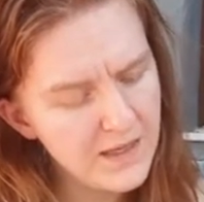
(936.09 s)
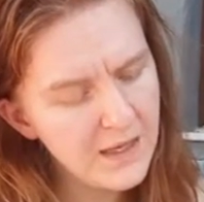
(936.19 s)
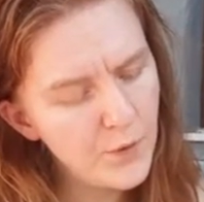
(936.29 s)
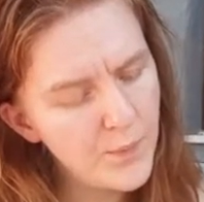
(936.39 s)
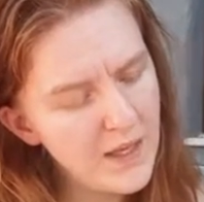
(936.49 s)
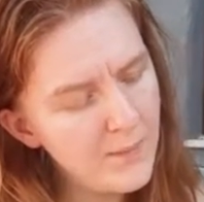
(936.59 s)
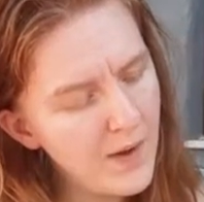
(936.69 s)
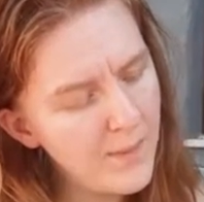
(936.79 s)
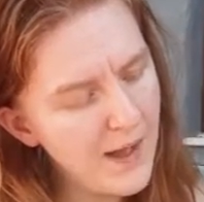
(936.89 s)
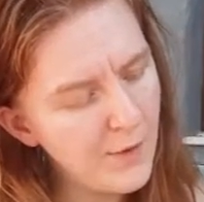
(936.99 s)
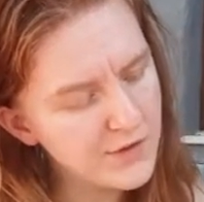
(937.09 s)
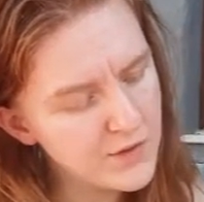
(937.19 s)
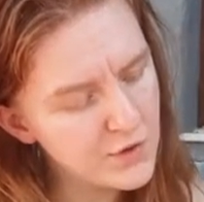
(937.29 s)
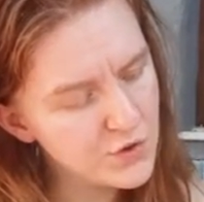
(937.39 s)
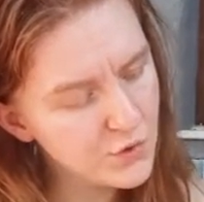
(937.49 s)
It will be in my power
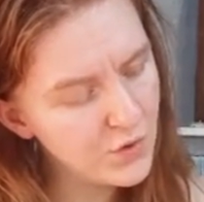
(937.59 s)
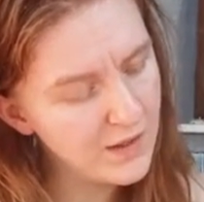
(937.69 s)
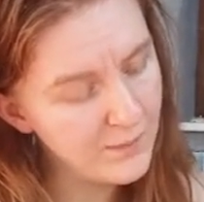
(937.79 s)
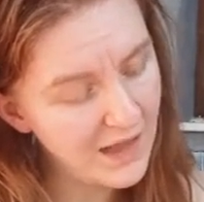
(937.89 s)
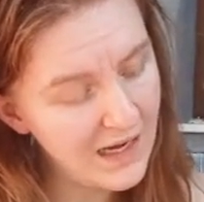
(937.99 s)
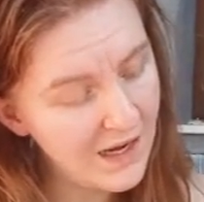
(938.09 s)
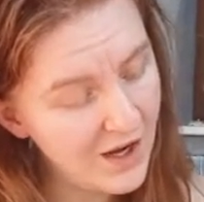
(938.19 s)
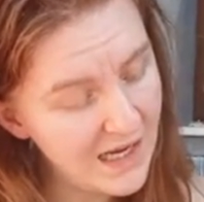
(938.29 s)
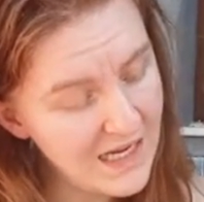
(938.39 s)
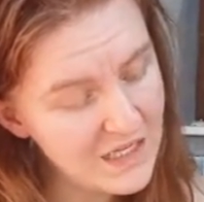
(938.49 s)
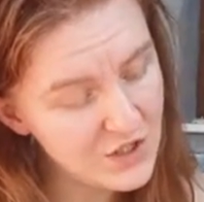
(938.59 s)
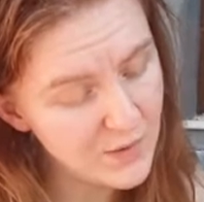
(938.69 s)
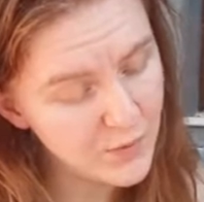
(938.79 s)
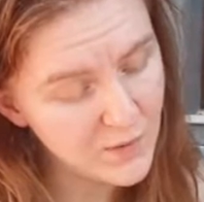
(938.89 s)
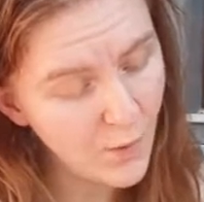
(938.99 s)
to assure him that her
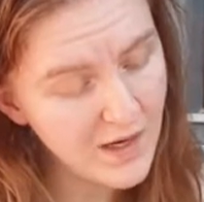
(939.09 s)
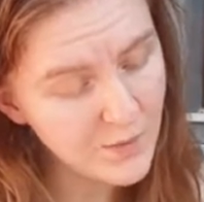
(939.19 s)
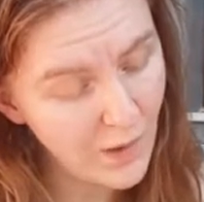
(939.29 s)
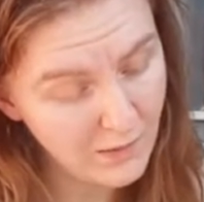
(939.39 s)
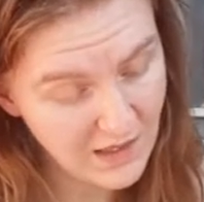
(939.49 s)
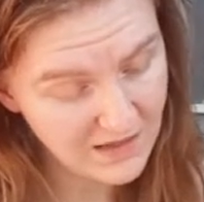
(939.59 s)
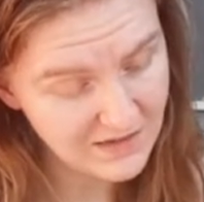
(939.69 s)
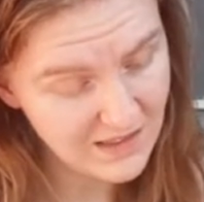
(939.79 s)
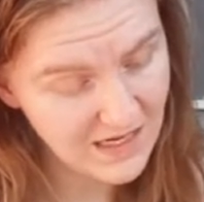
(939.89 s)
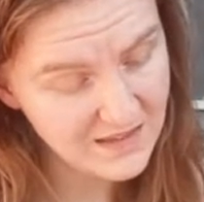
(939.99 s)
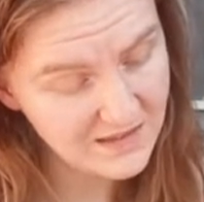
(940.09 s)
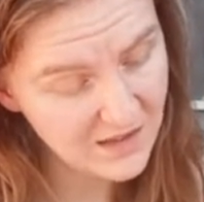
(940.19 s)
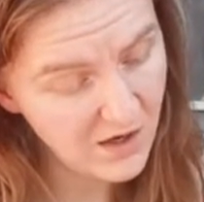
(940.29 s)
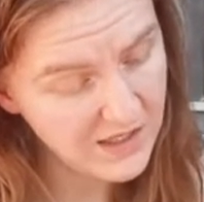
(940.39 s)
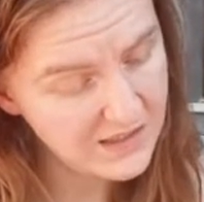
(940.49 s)
ladyship was quite well yesterday
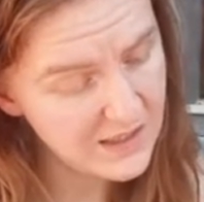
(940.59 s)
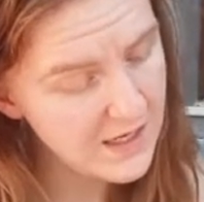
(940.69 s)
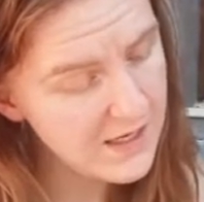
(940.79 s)
se'night.